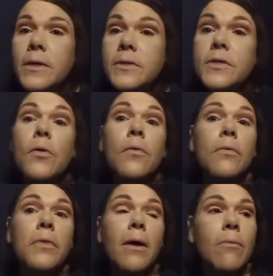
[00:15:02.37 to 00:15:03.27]
so
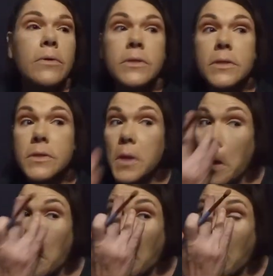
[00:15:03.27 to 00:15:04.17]
that wasn't
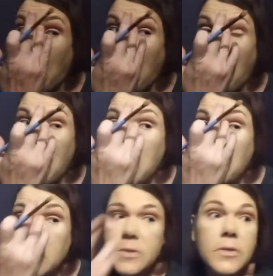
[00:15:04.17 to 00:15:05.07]

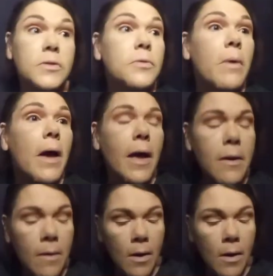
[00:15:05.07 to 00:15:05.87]
too bad.